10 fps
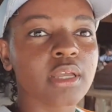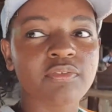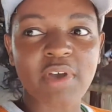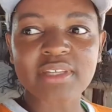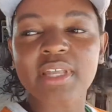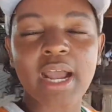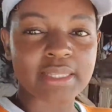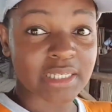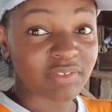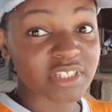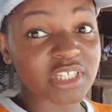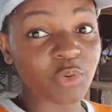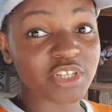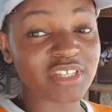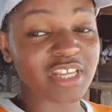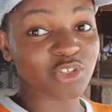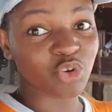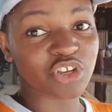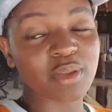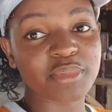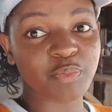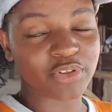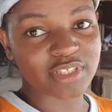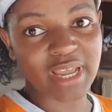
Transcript: First activity, which is a tourism sports